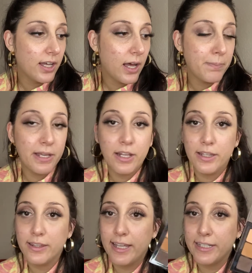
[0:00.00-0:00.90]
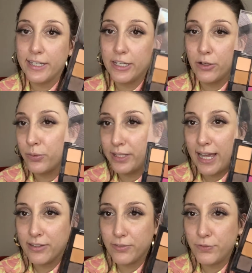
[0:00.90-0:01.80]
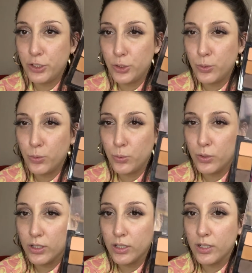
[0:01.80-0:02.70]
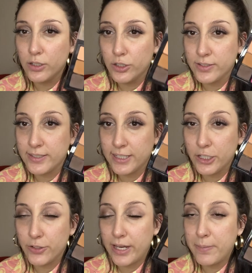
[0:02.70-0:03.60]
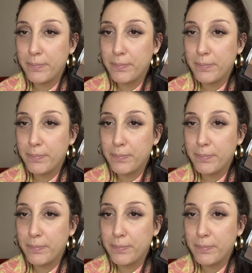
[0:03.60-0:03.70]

a bit like it only has a few looks it can create,